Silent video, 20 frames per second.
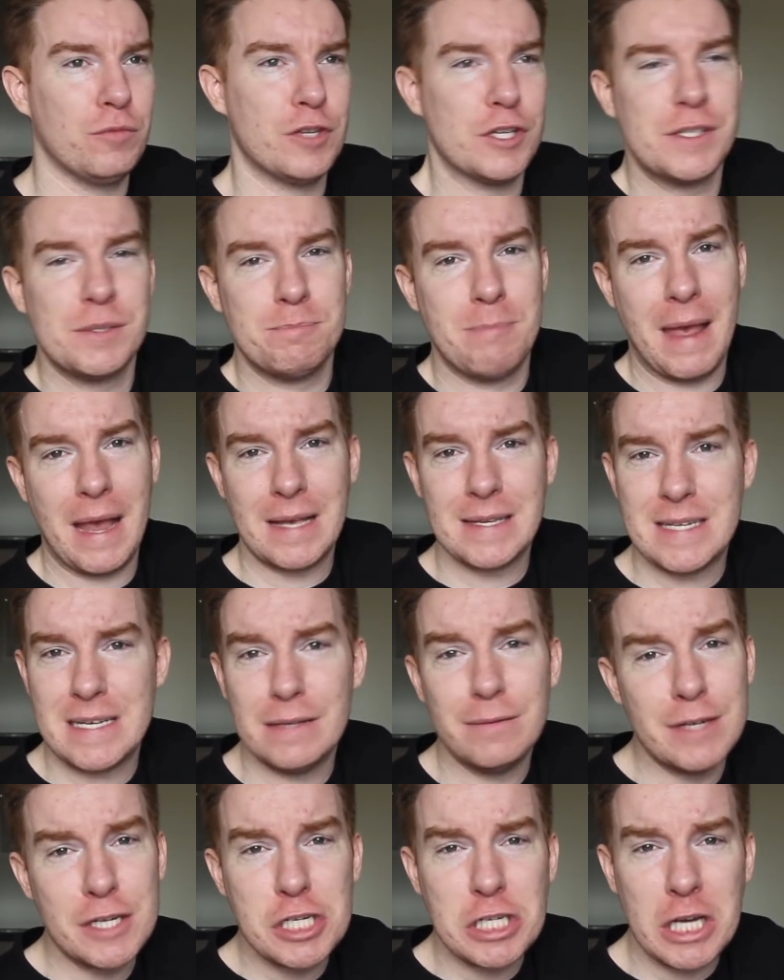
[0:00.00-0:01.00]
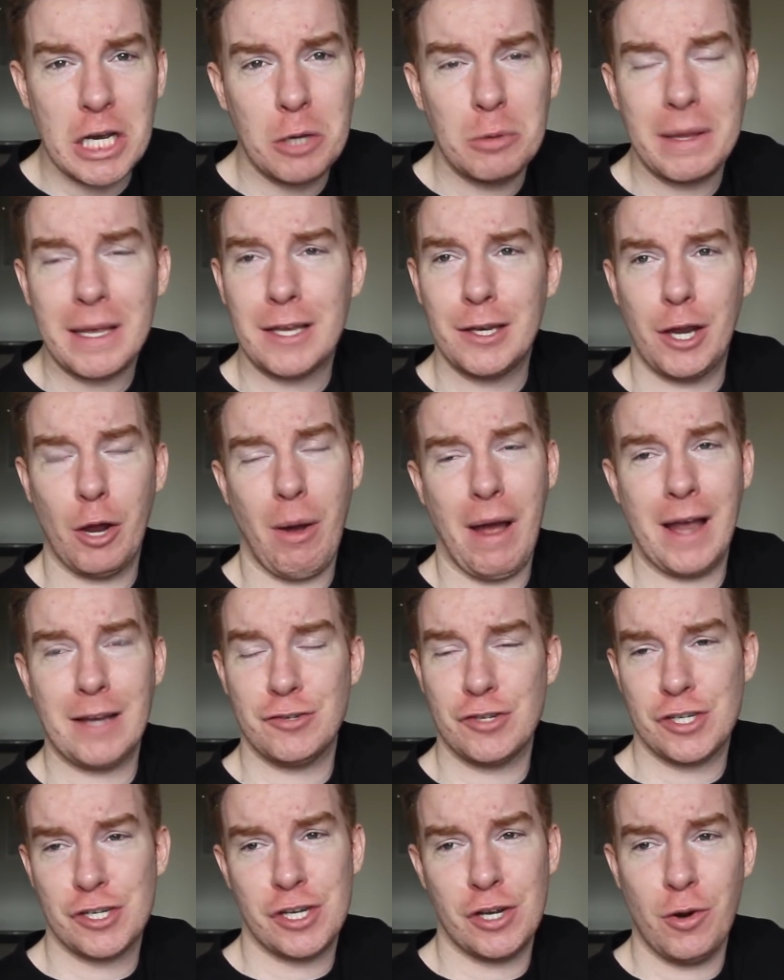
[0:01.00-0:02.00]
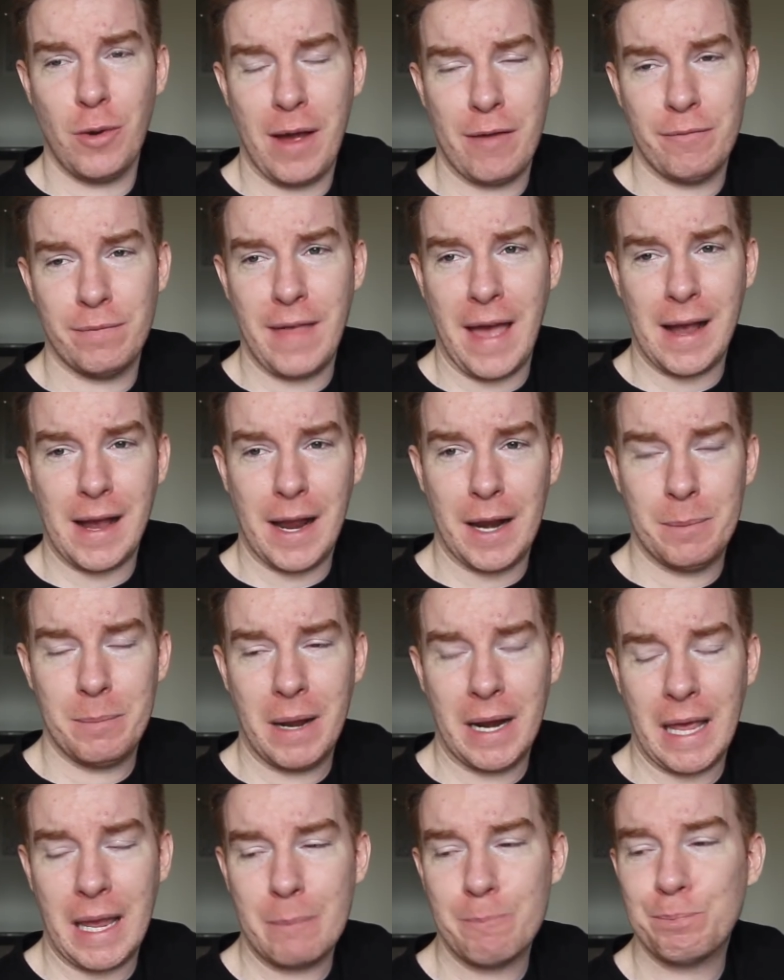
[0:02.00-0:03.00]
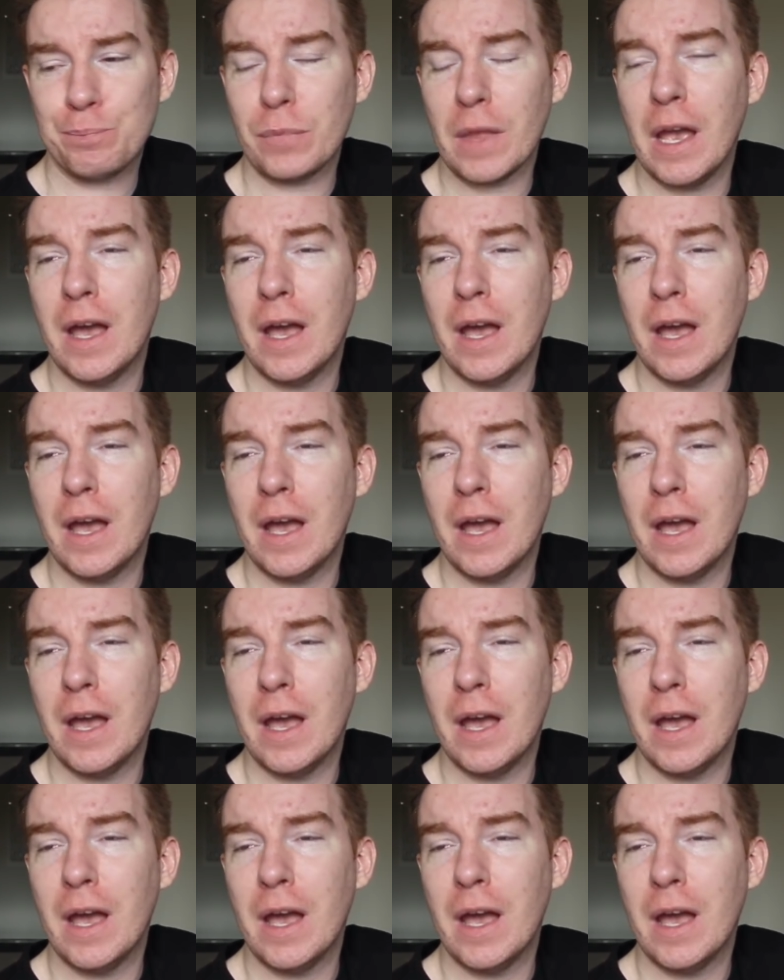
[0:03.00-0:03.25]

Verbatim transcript: Just make a T V show? Like, no, I, she don't have that kind of money.